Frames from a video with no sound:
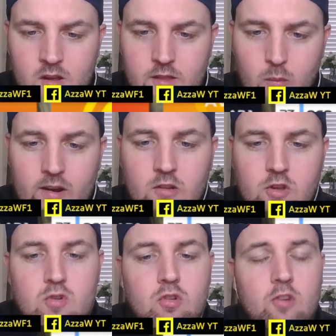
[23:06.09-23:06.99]
that when I
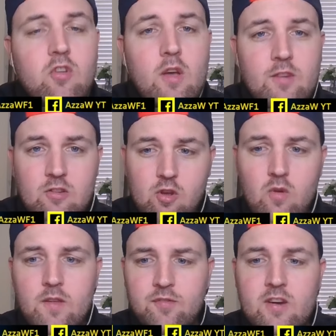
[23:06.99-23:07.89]
do cross over
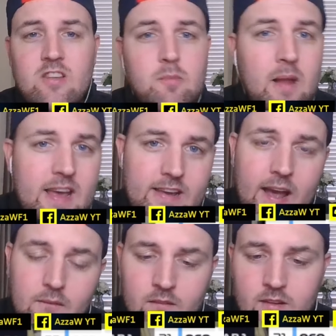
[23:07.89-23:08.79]
to the free-to-play
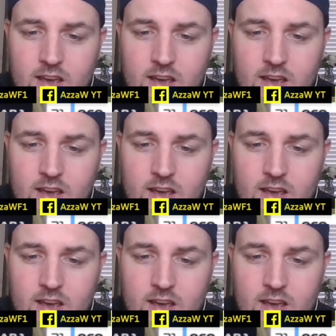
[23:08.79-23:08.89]
account,